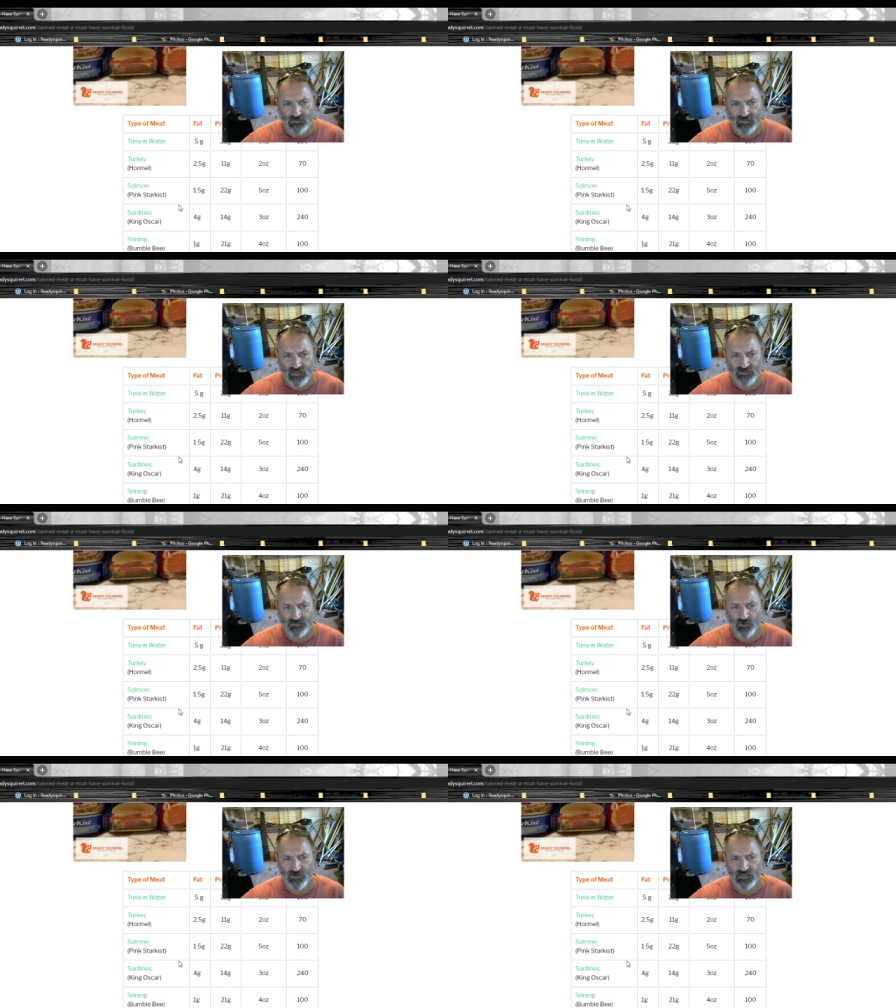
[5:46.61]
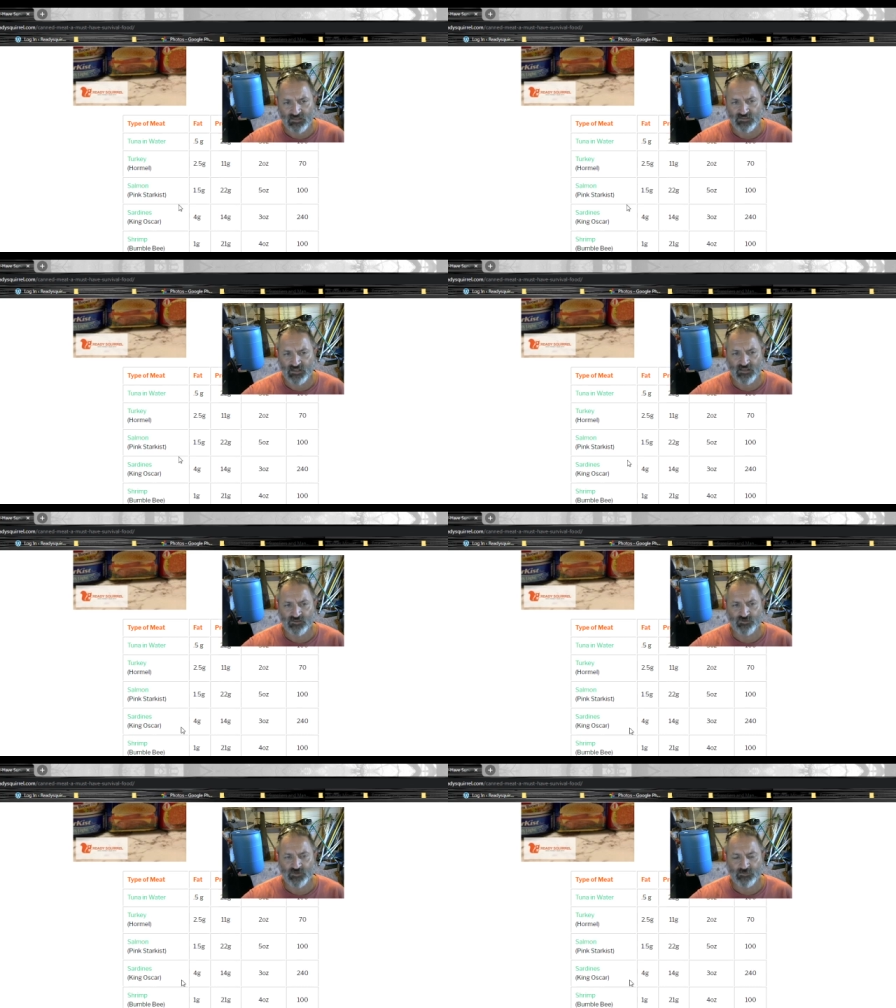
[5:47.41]
canned sardines, canned
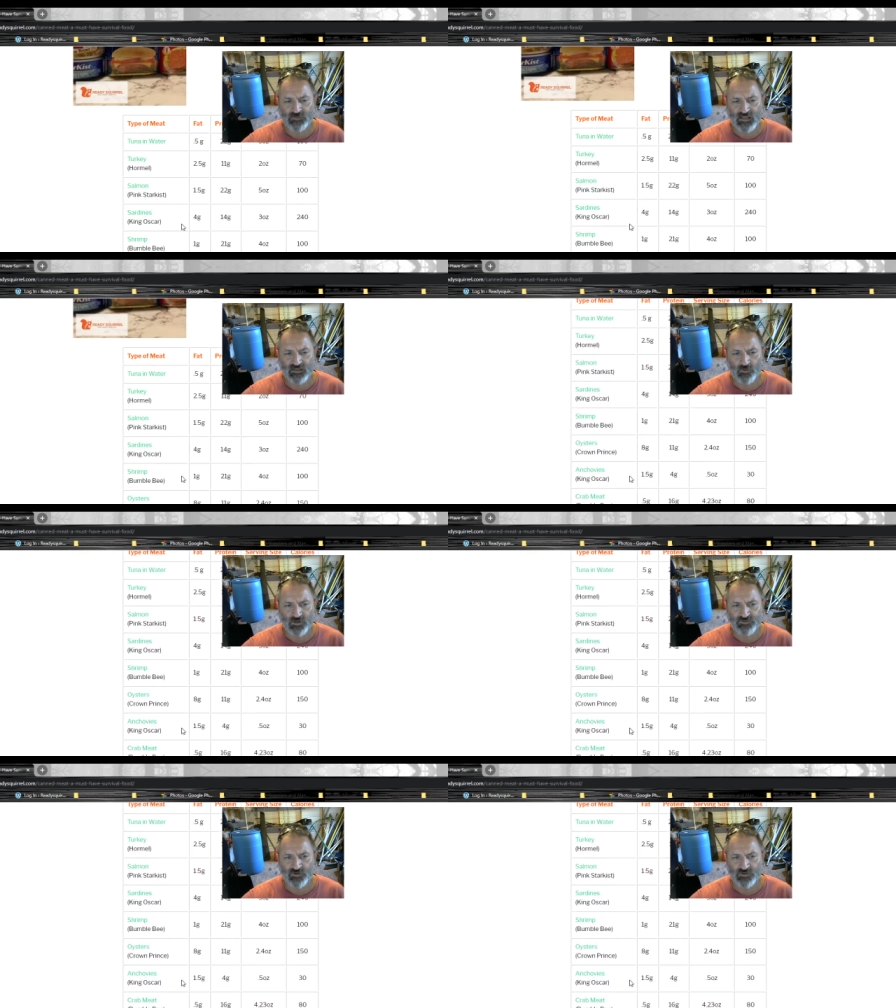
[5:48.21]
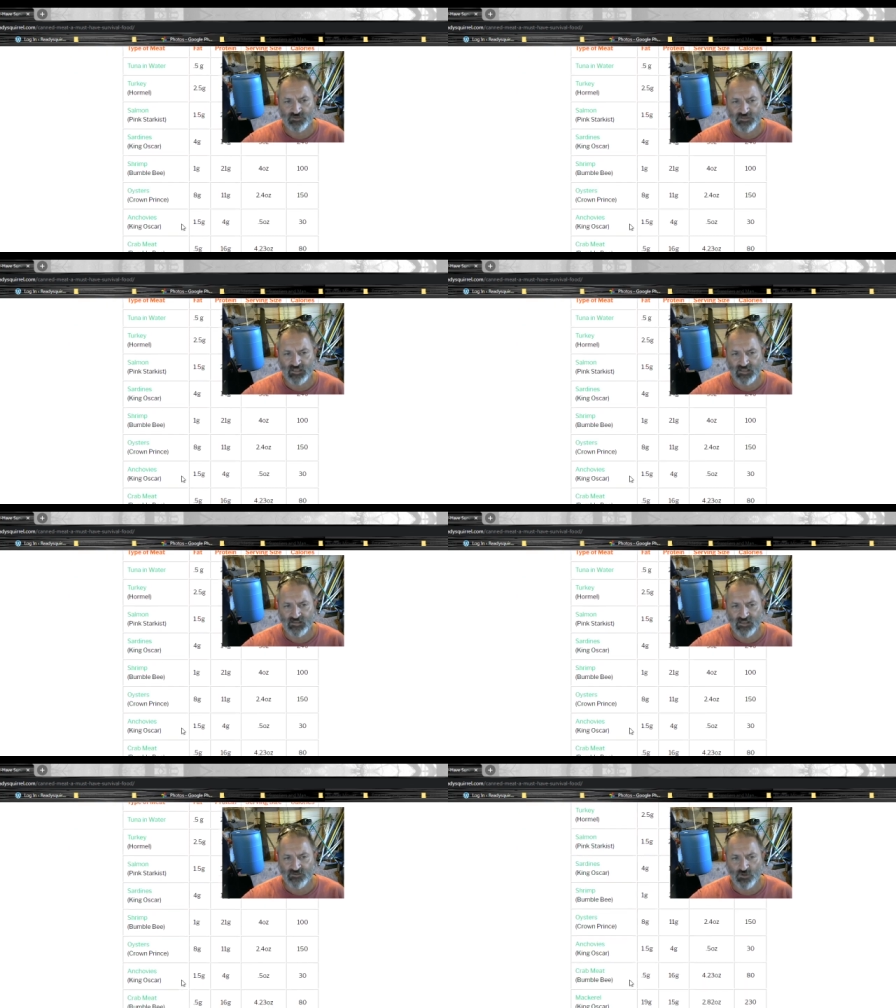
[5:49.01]
shrimp, canned oysters, canned
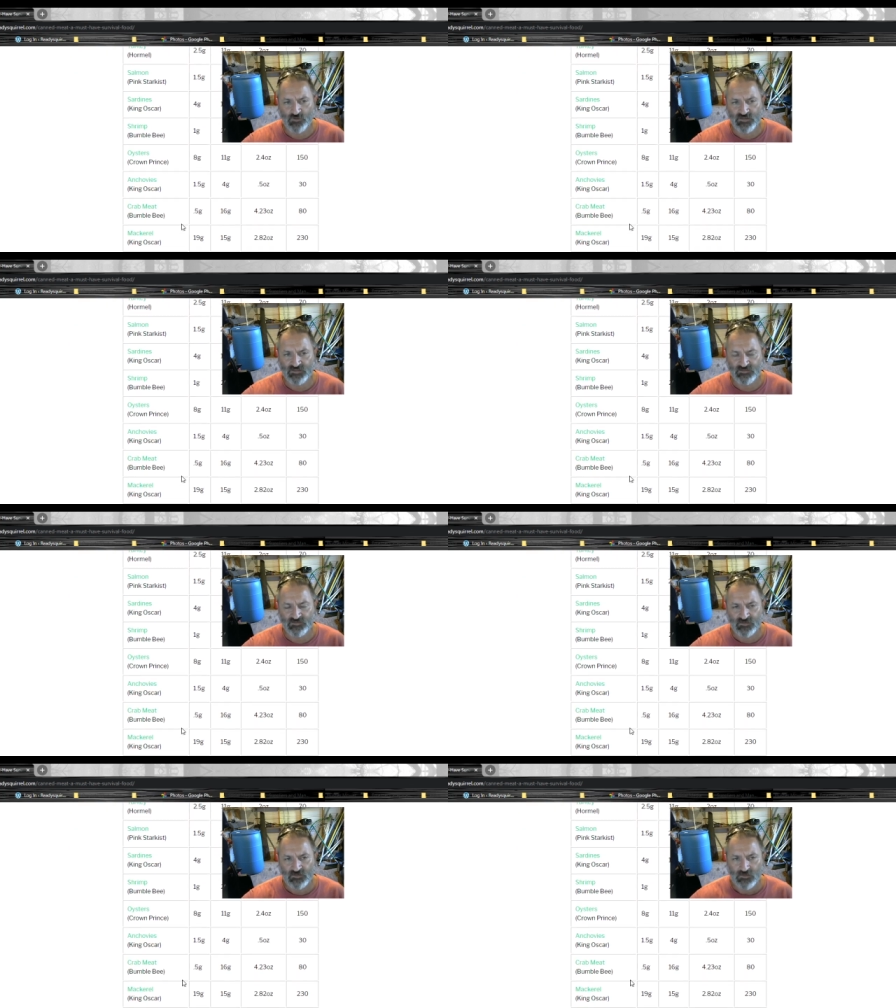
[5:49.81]
anchovies,